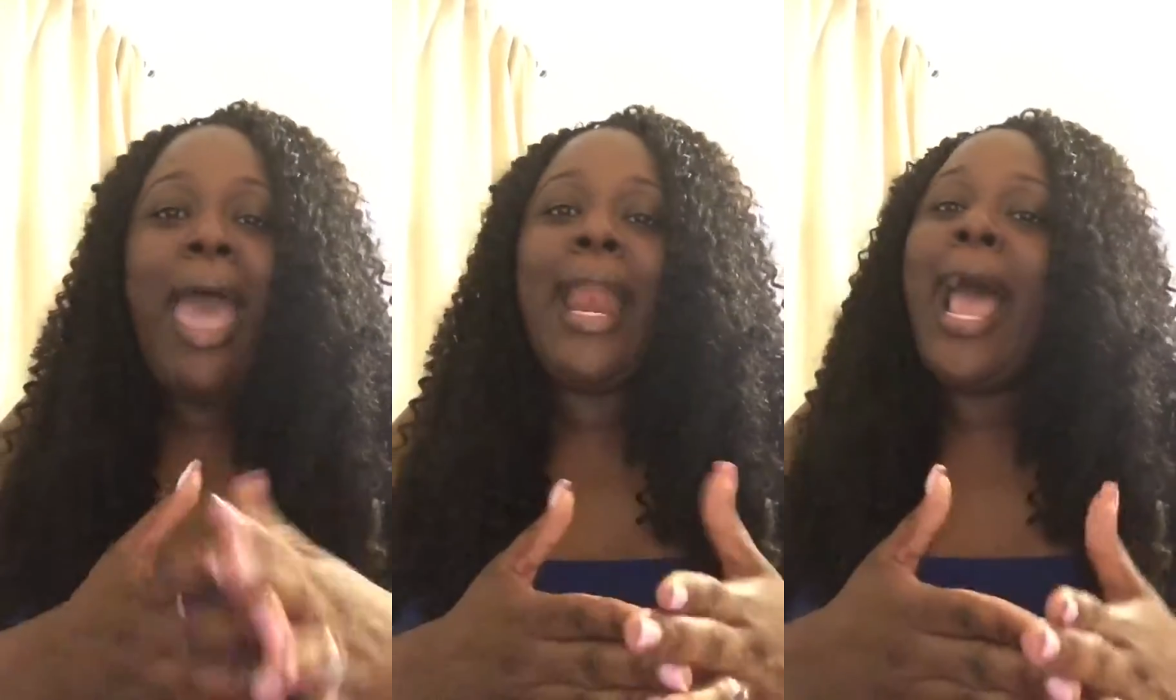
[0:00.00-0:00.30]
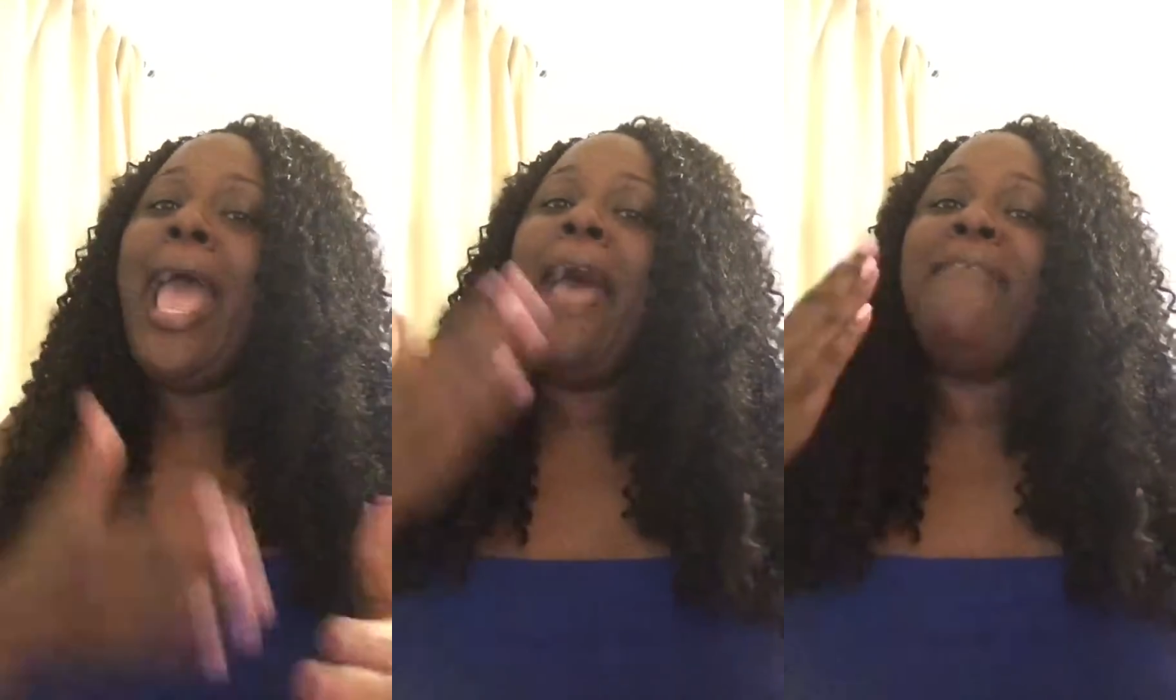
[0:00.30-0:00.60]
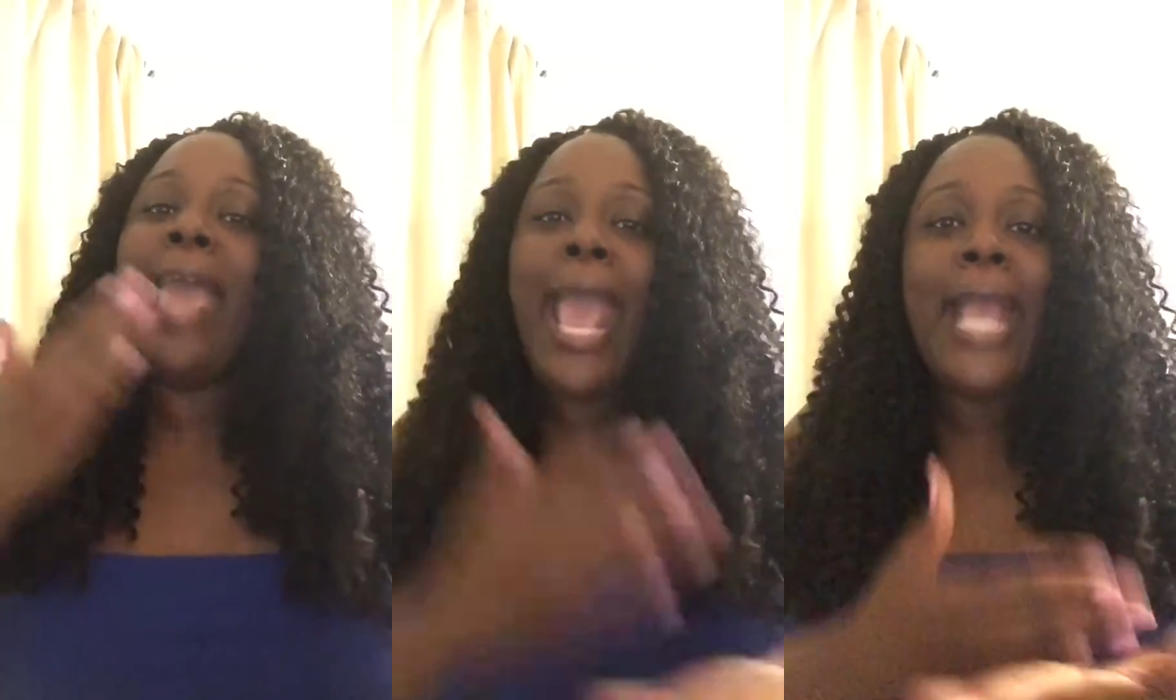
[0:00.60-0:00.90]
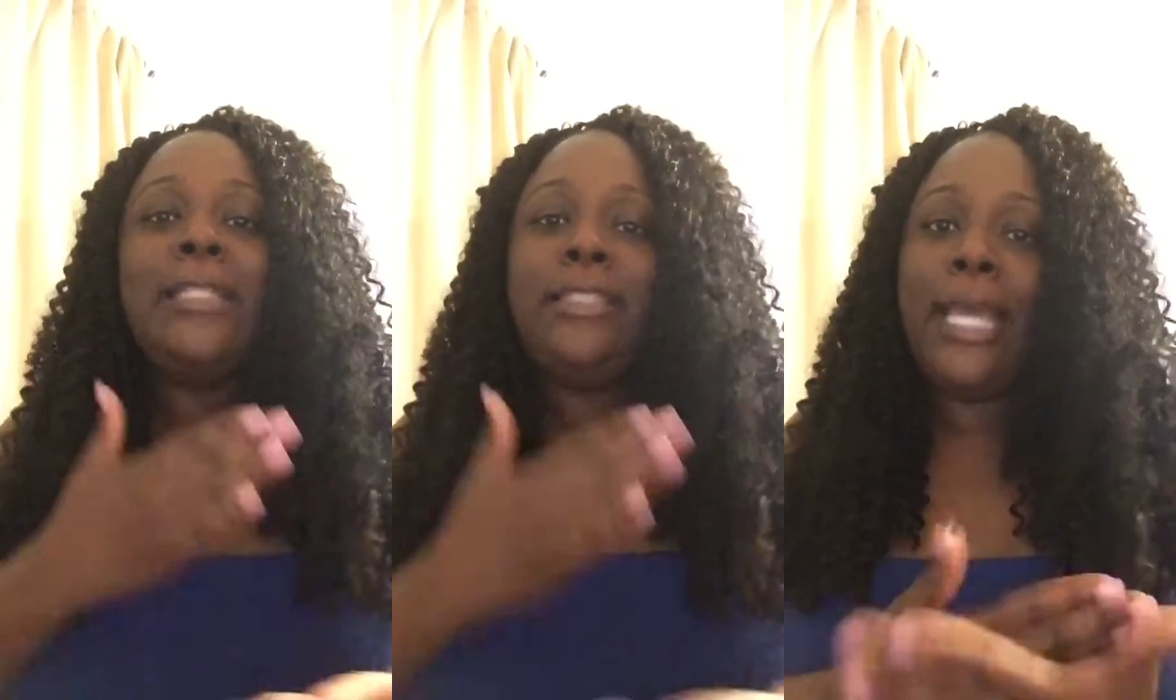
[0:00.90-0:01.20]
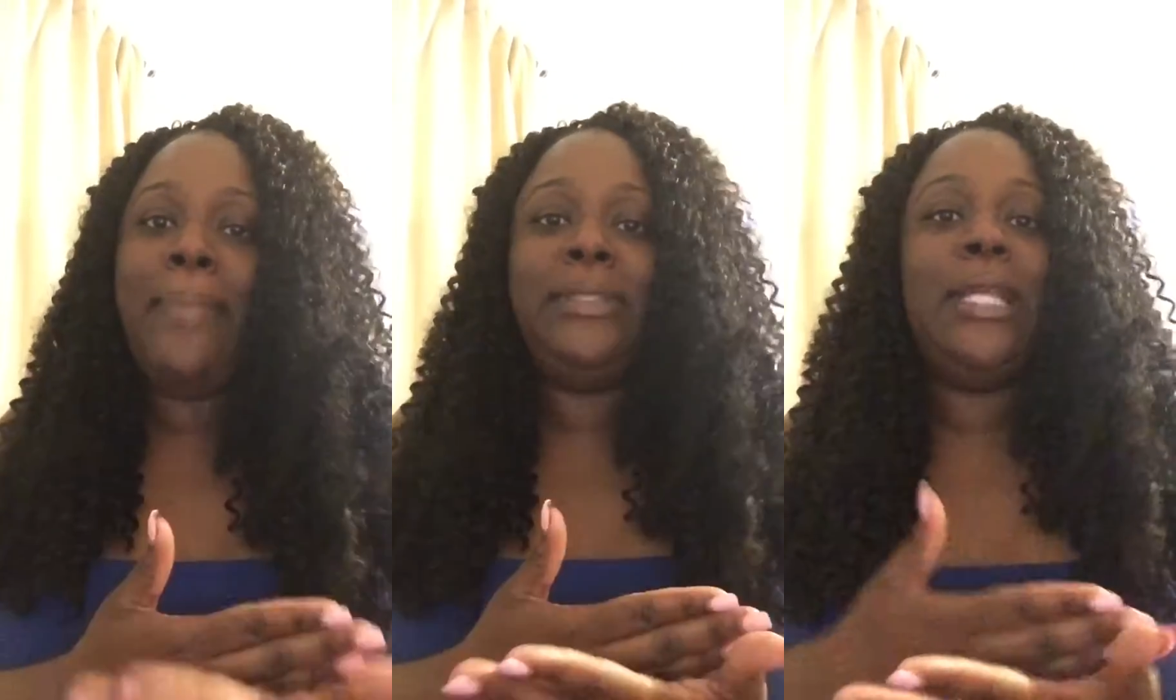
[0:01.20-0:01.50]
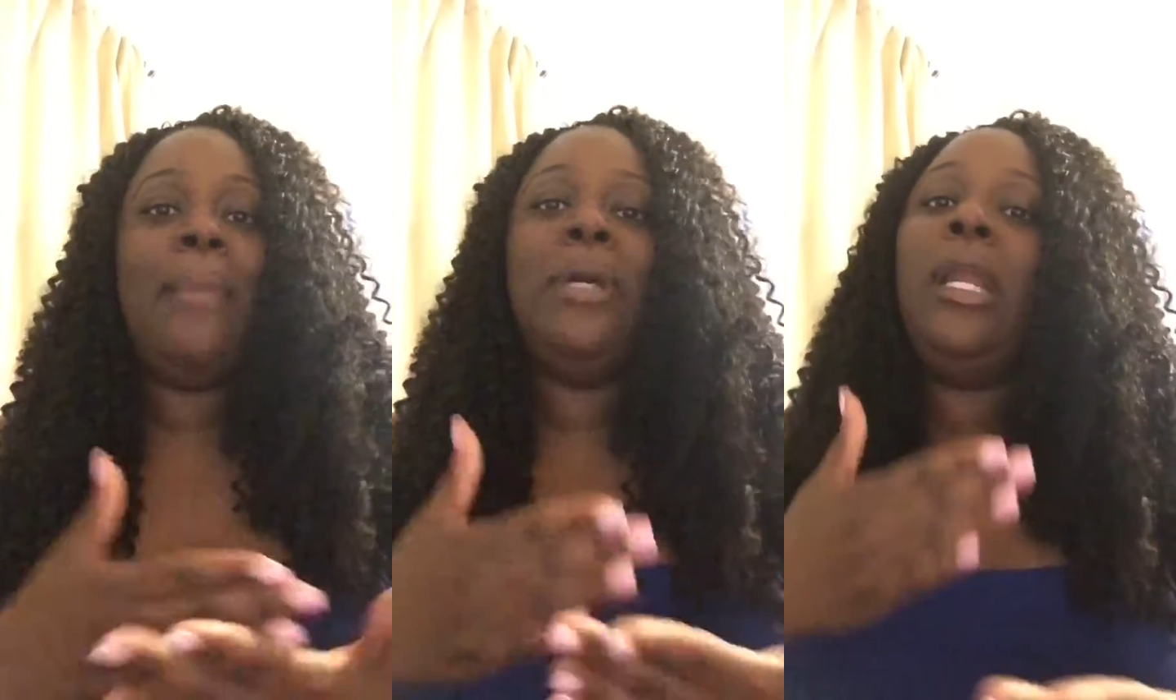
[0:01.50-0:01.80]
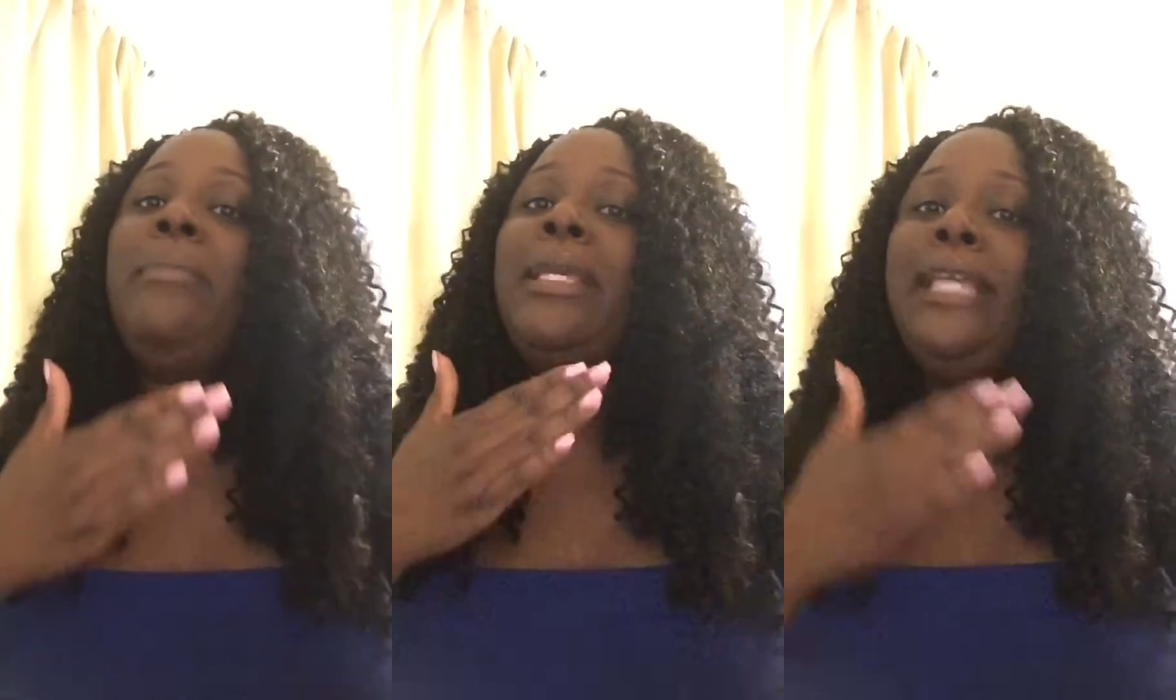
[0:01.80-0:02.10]
And I have 8 tips that I'm
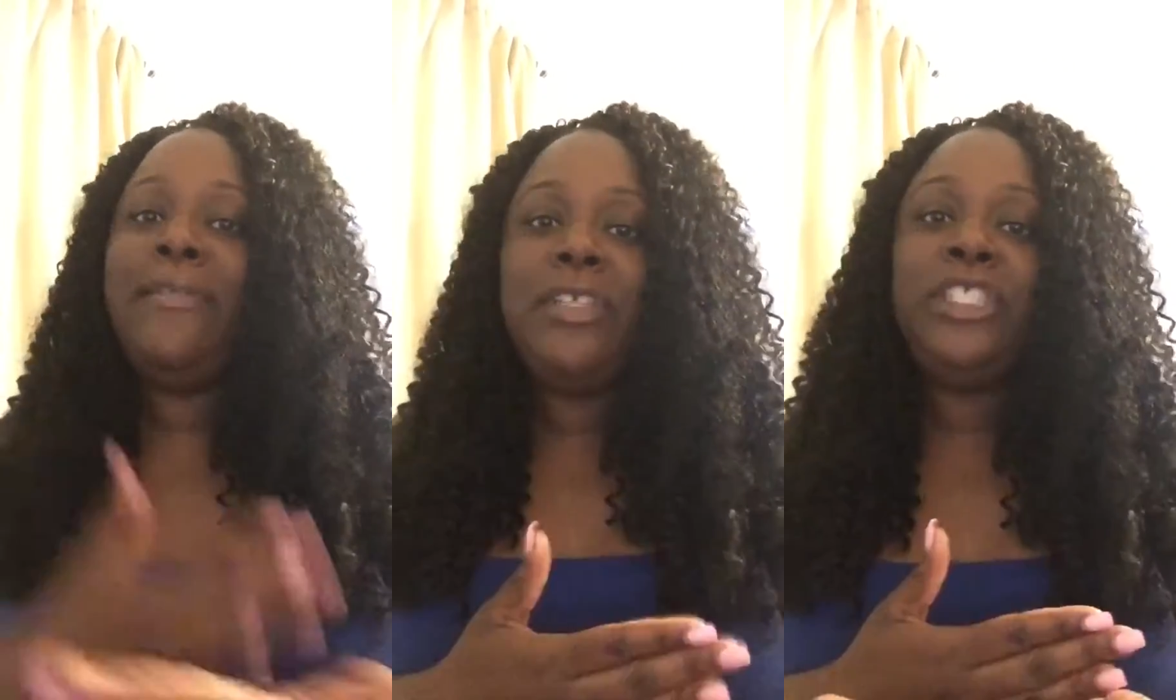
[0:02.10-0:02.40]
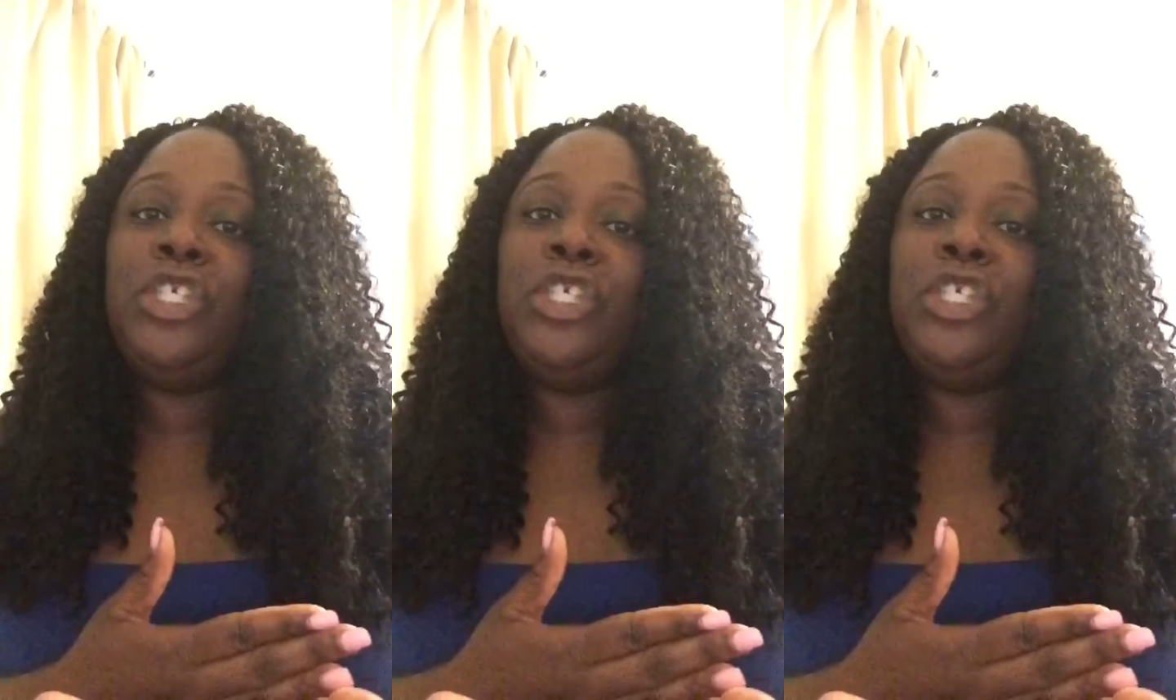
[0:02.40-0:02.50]
going to be giving